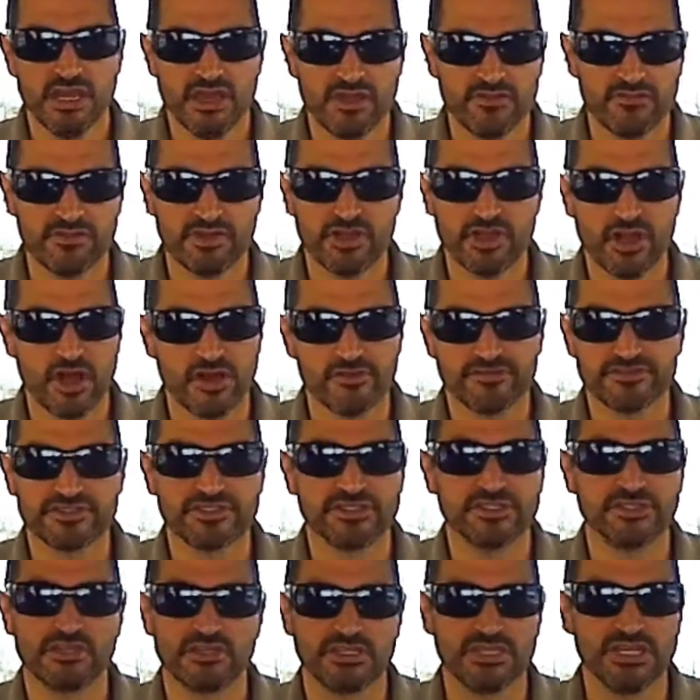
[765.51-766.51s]
every
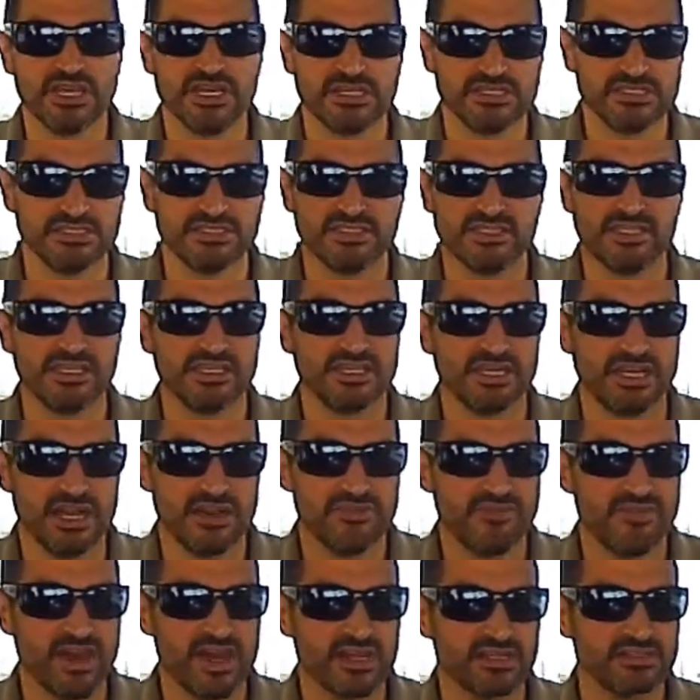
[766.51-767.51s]
officer at the agency can
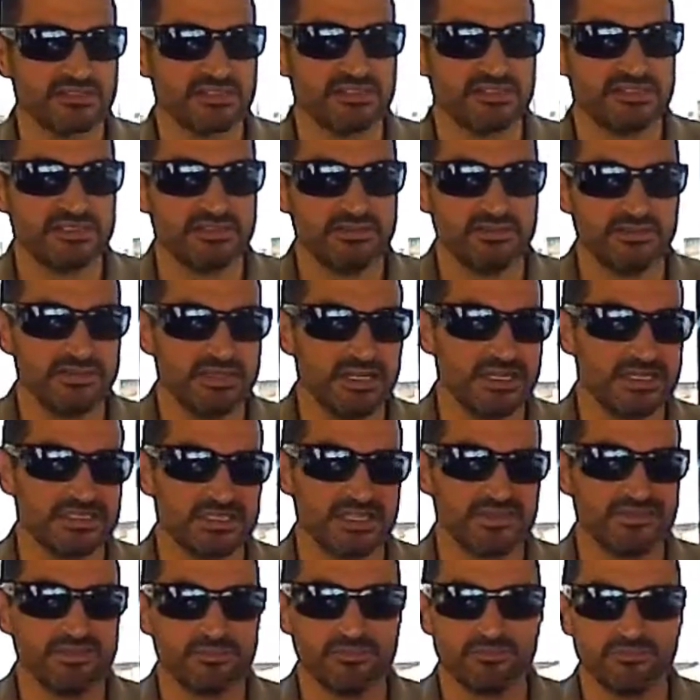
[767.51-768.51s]
have access to it they
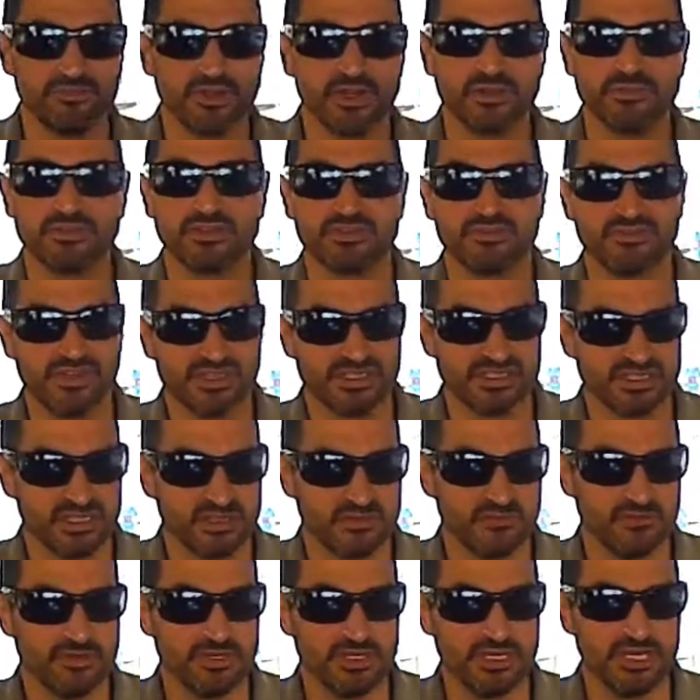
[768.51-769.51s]
actually have a public
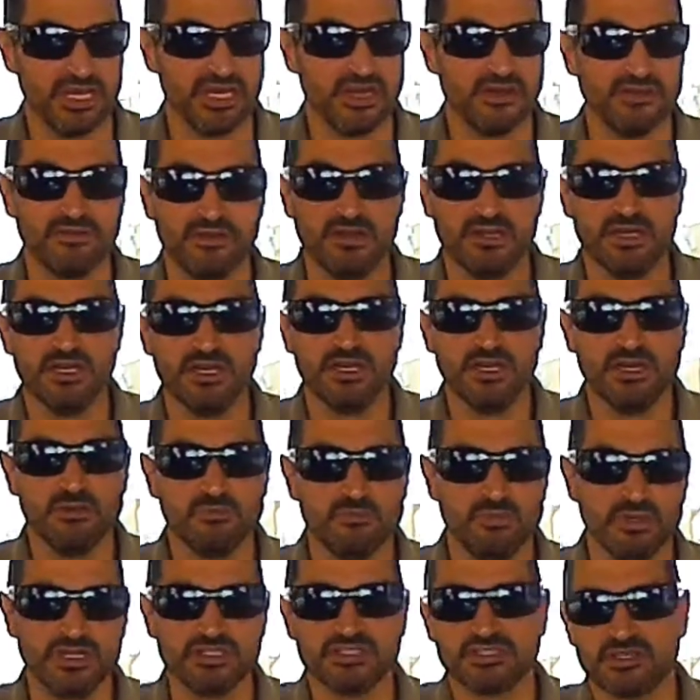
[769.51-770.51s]
facing one now
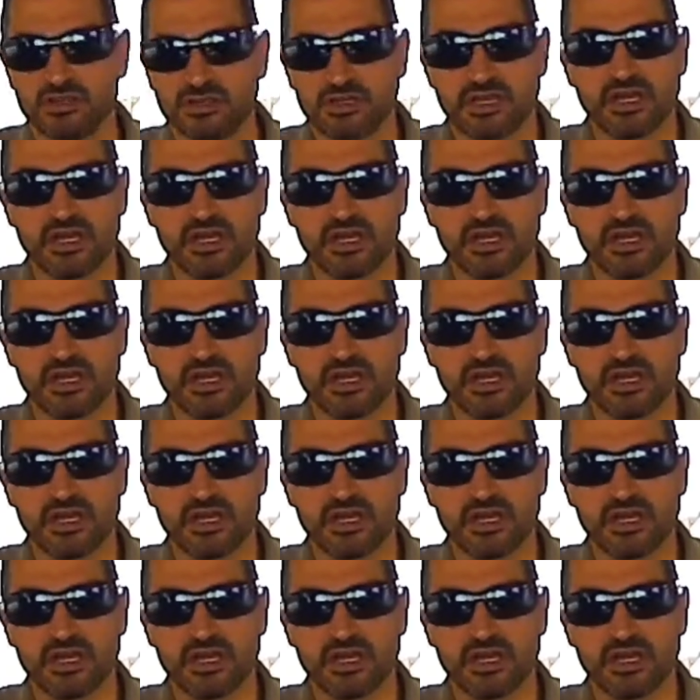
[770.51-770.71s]
uh, but it's ah.